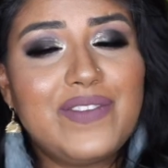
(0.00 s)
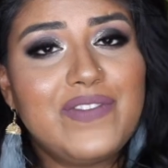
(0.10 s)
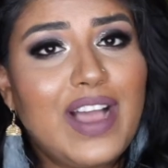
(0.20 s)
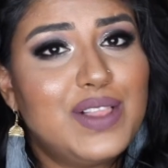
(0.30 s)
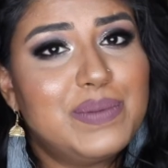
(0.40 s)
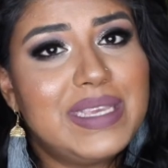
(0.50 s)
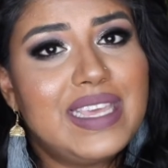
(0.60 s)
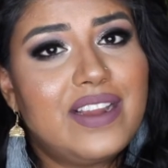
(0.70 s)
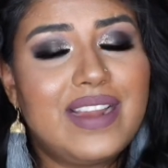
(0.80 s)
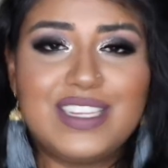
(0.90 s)
and follow me
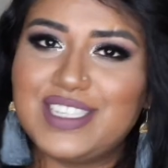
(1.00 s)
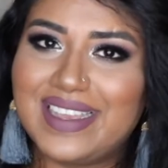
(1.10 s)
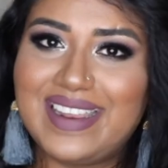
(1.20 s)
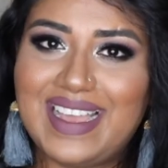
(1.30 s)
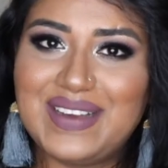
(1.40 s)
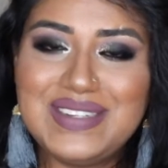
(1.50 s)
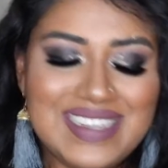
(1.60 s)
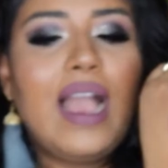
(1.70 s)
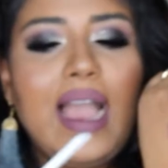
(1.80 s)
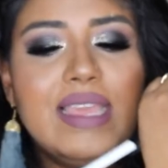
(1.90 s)
there and check it out.
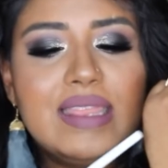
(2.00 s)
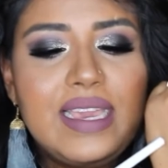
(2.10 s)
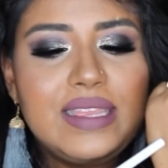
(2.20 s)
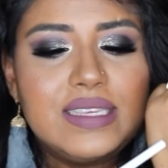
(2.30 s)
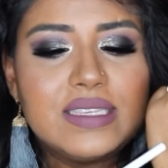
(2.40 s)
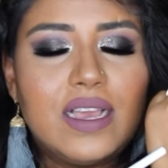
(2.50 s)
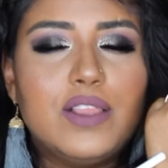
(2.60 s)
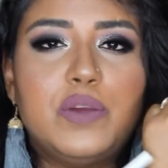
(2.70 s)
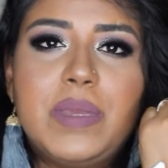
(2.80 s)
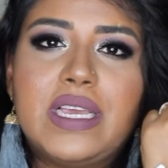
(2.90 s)
I like this
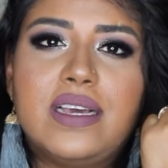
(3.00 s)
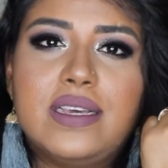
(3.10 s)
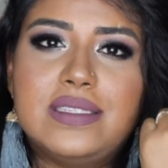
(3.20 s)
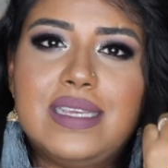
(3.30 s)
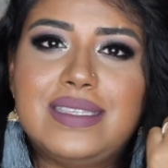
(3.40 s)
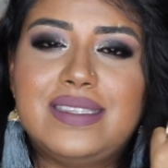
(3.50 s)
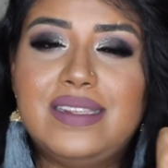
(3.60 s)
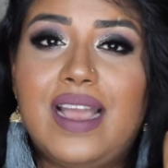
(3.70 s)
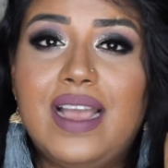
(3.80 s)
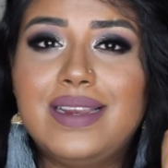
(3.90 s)
color because it's
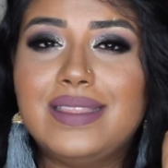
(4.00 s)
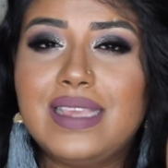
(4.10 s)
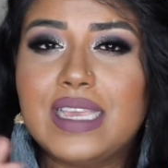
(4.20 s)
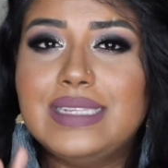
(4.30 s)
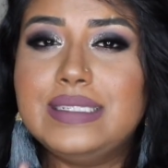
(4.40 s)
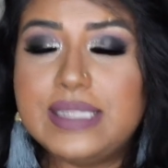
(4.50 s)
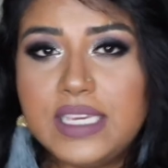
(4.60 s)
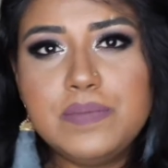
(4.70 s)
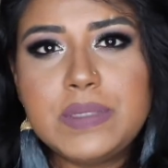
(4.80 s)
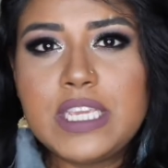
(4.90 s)
not like a
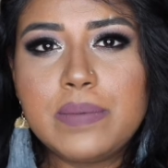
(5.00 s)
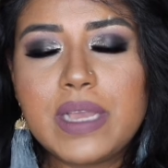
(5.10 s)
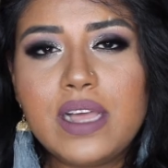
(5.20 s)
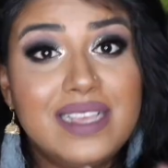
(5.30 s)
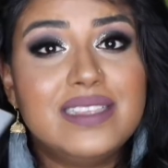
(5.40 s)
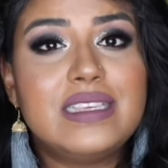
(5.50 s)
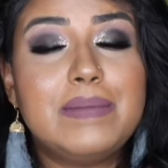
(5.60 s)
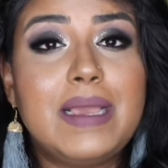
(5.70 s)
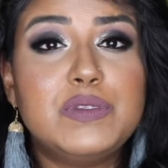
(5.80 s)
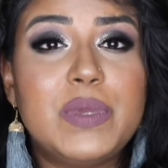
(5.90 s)
deep color.
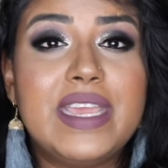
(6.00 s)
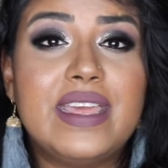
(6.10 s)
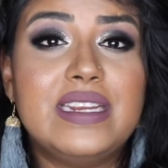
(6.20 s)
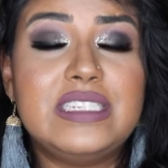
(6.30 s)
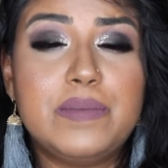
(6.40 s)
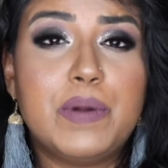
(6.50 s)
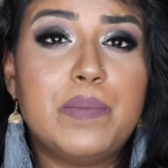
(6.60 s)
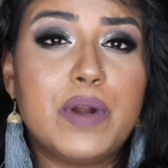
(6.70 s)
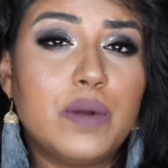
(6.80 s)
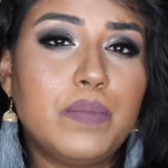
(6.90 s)
Sometimes when I get a deeper
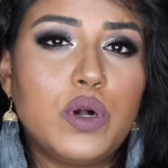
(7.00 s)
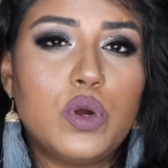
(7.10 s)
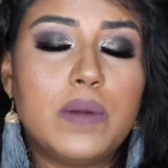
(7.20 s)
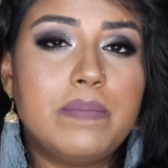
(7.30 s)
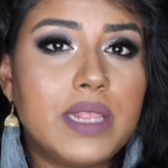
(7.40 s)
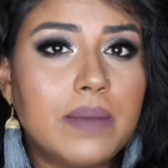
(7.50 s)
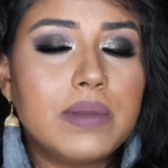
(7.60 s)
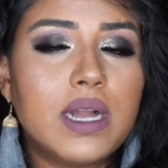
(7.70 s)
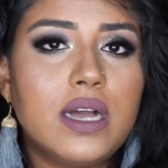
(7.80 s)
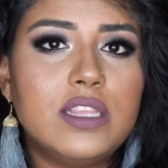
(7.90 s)
purple or
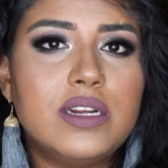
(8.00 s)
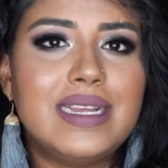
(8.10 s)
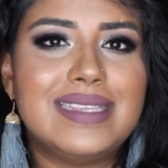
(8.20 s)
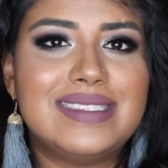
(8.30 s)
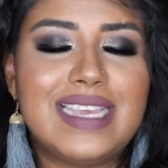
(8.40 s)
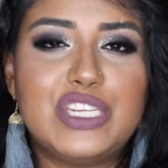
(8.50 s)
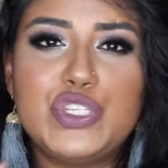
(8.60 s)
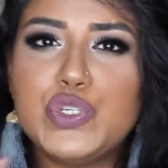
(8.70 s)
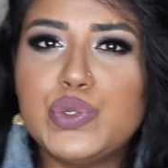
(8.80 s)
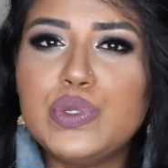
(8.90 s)
plum color, it's like
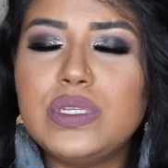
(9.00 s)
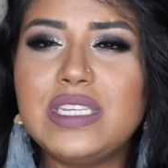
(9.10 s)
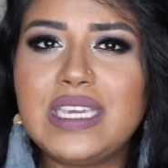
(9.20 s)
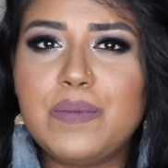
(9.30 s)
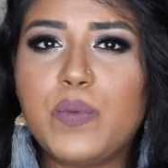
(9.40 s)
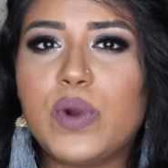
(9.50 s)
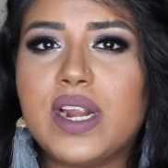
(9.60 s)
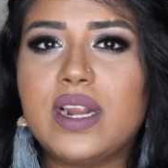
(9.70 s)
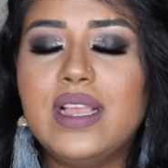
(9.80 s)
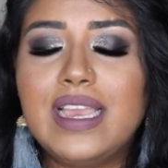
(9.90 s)
too deep
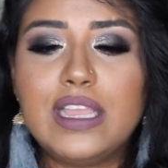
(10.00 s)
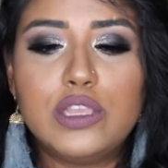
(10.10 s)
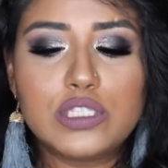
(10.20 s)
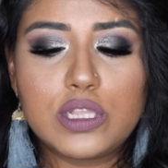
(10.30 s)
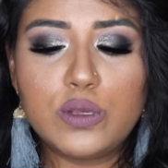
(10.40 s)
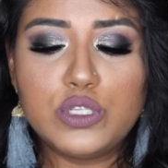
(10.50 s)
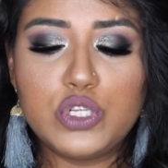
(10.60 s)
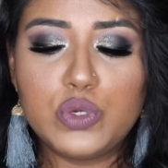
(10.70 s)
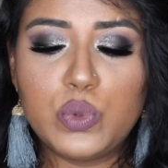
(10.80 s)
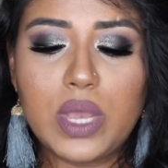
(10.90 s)
where it looks close
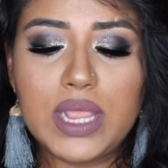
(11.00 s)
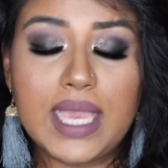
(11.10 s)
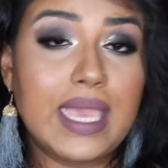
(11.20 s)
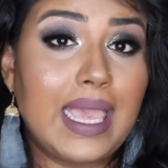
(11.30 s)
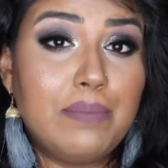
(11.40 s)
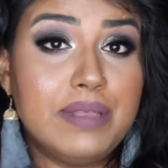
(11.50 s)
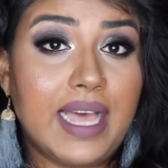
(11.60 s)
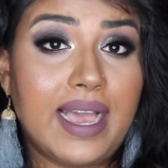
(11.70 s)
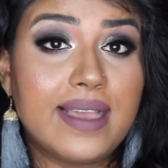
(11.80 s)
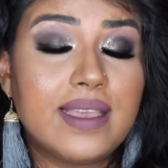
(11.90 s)
to like a
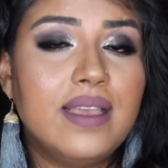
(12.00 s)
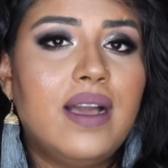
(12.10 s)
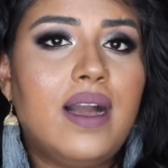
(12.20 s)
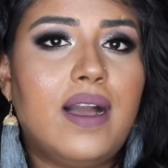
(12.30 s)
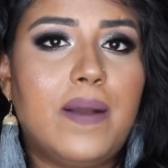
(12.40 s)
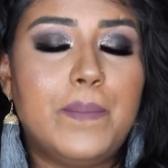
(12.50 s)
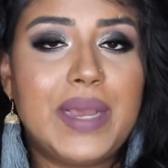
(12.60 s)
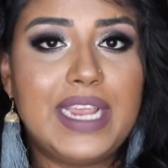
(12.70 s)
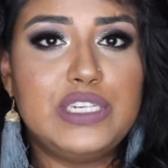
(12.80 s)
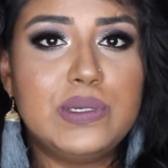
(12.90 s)
black.
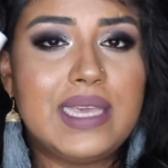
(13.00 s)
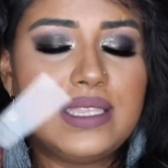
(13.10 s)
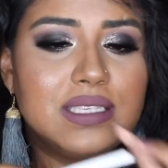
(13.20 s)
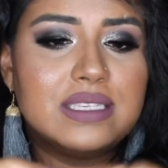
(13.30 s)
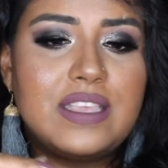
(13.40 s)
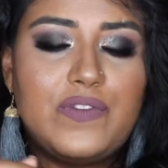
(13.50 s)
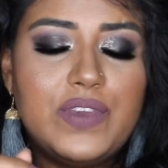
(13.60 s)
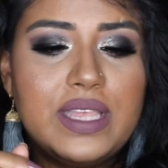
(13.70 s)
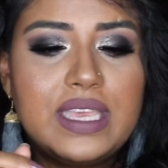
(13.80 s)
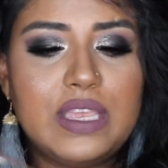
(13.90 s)
But I do like this because I
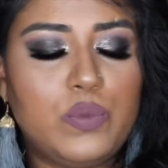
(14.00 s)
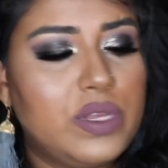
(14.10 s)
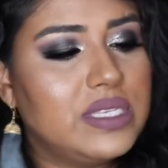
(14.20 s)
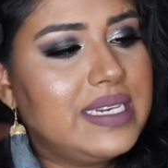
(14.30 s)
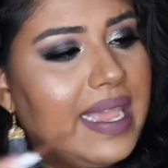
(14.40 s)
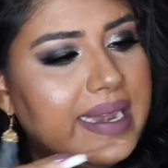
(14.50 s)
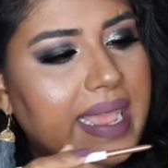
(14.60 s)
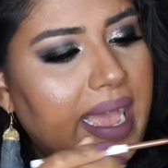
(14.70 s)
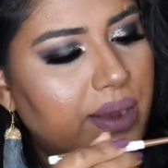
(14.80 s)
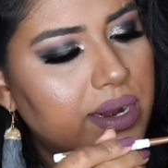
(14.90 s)
feel like it will stand
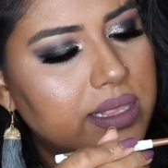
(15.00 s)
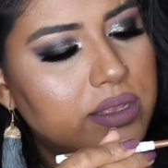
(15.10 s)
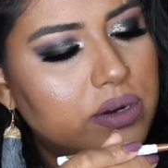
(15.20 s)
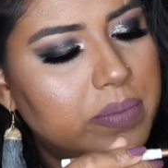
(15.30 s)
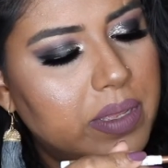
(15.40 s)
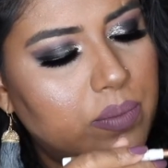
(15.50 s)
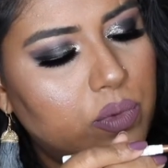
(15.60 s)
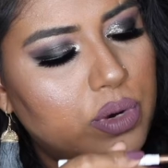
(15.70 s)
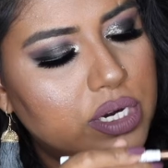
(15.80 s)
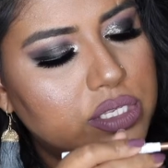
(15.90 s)
out a little bit
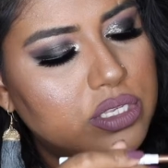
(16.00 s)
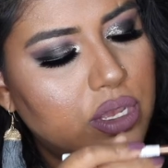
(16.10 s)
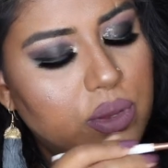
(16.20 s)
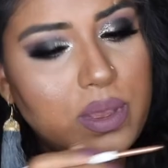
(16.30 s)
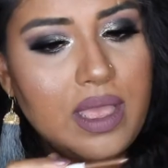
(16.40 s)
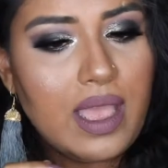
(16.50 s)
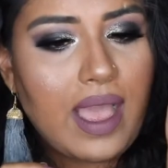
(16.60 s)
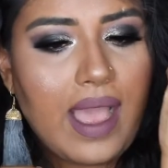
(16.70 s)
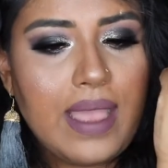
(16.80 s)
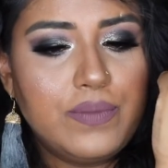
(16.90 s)
more, so
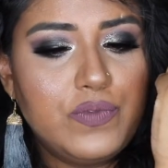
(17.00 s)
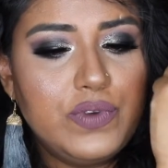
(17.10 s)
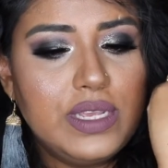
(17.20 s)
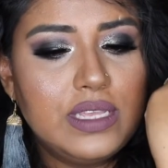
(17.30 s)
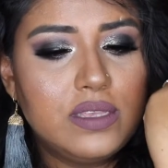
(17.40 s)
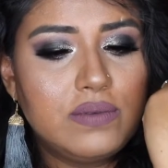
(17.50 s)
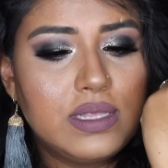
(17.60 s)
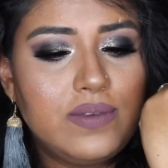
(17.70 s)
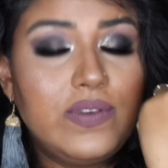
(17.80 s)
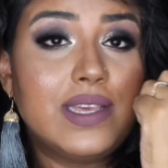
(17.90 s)
I am really
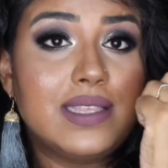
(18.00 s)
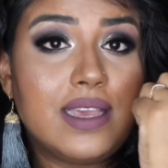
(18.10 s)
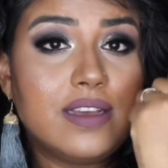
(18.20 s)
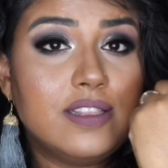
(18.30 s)
feeling that